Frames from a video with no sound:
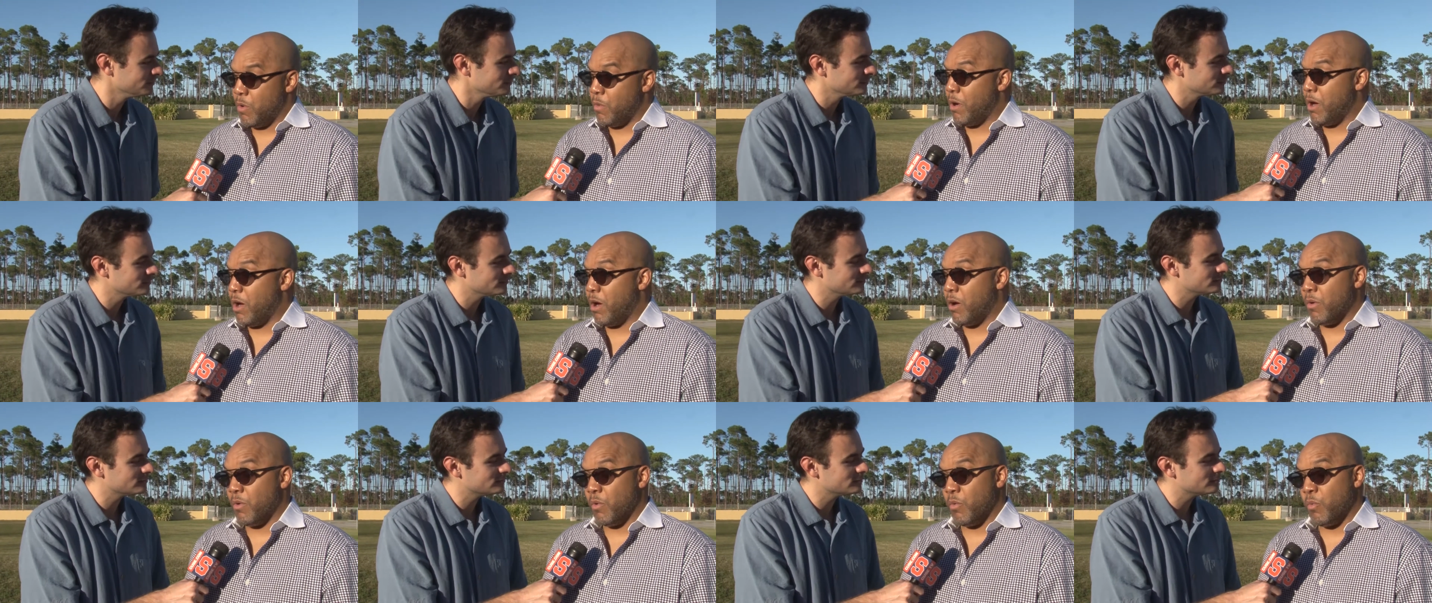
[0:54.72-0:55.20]

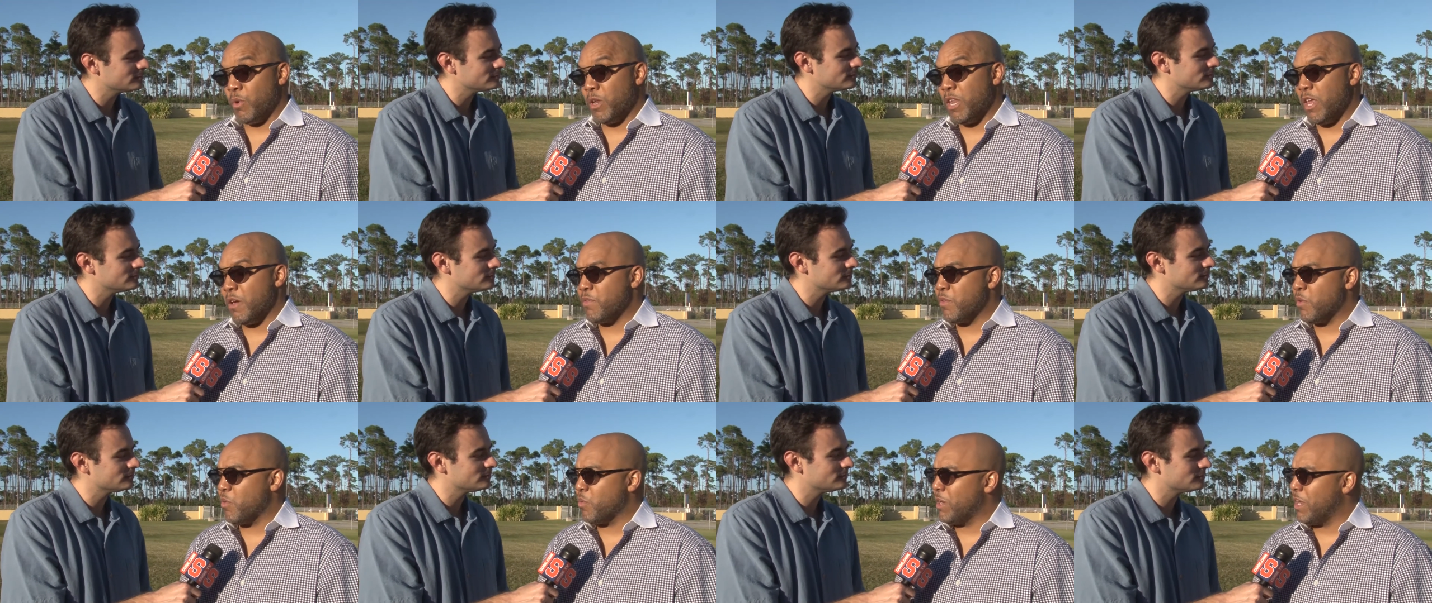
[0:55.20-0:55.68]
Speaker 1: Well,
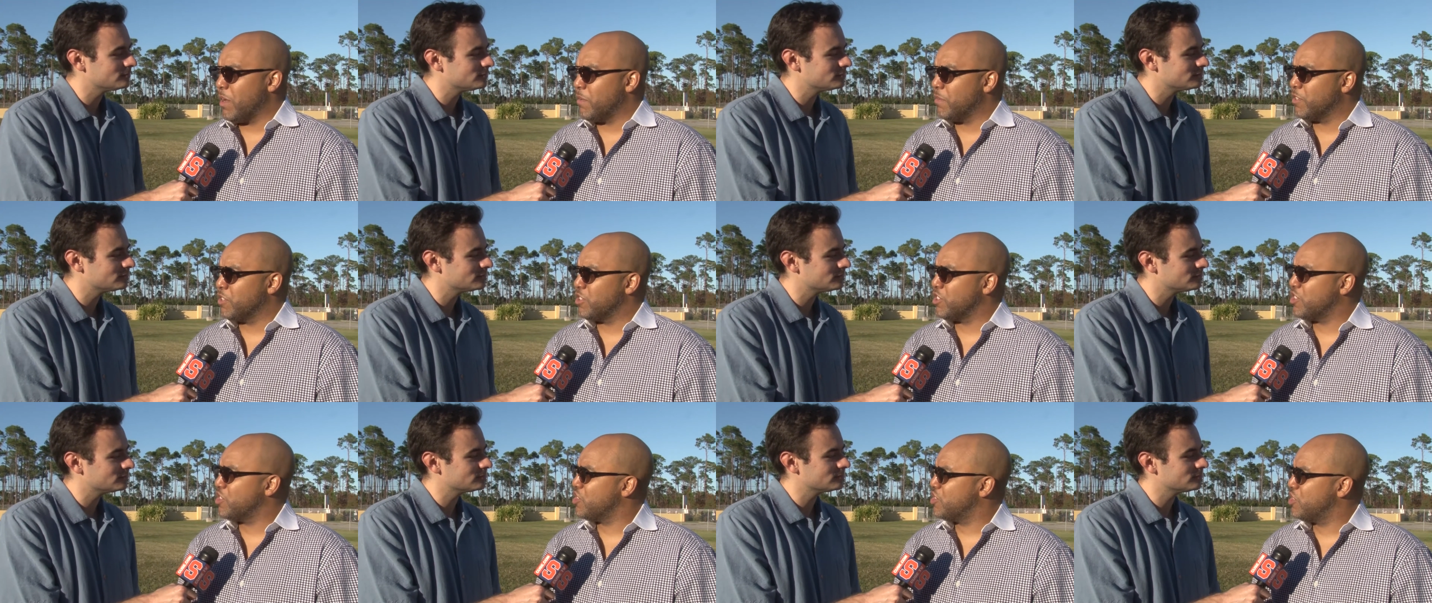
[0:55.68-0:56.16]
whenever
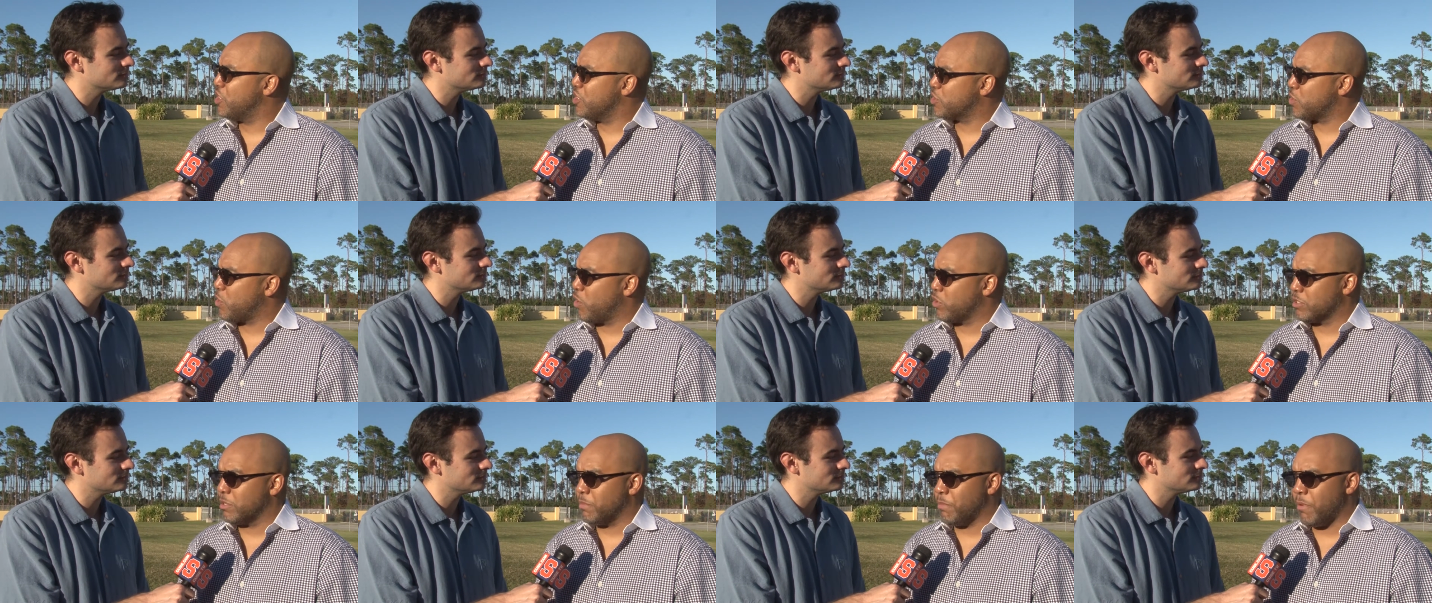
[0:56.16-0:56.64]
whenever she, she
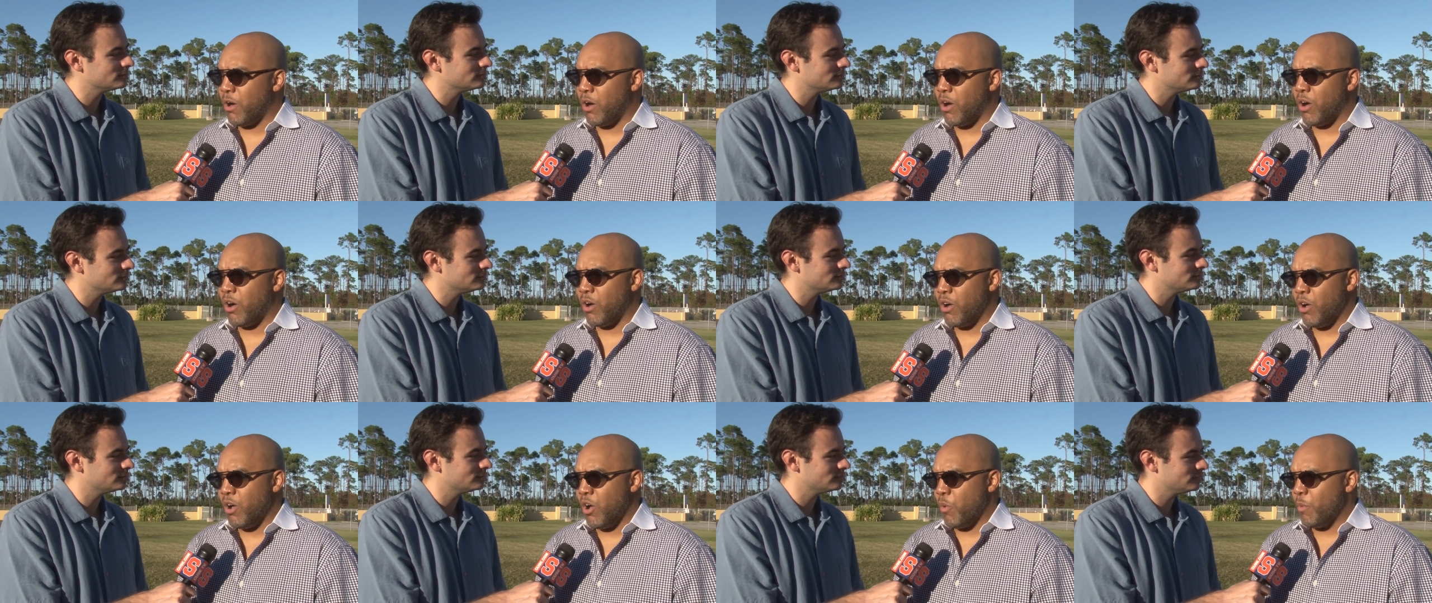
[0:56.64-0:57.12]
scores the
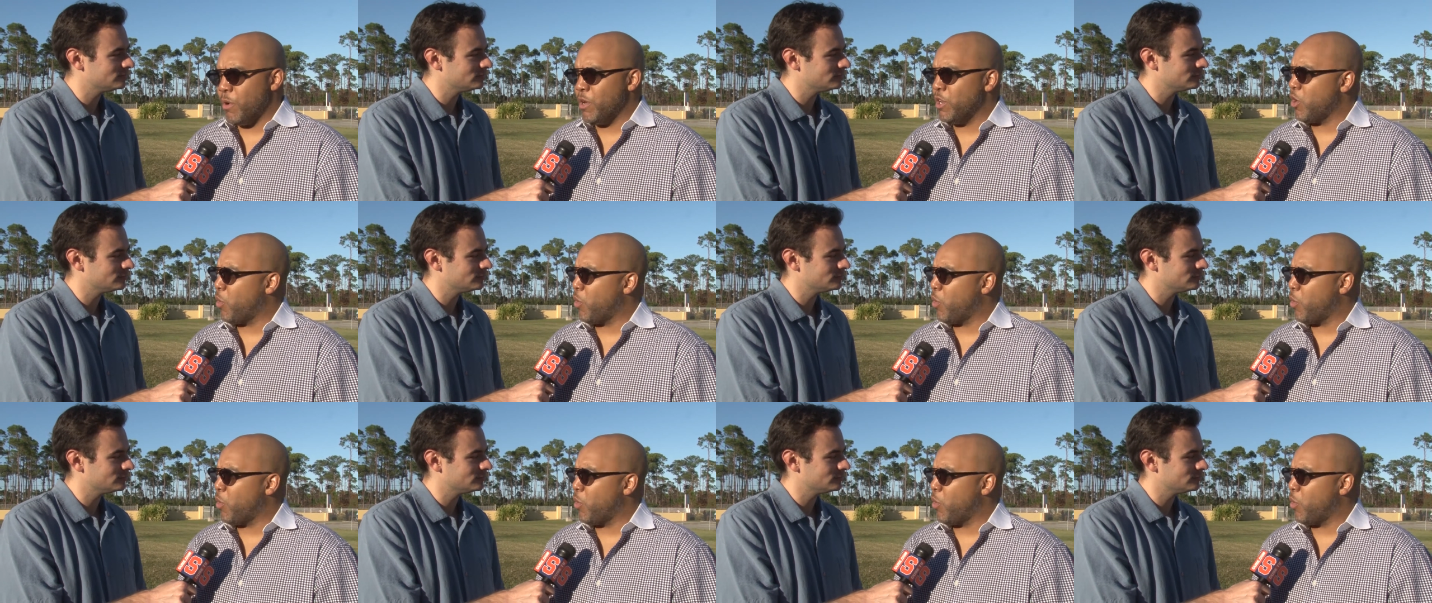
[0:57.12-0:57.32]
ball, we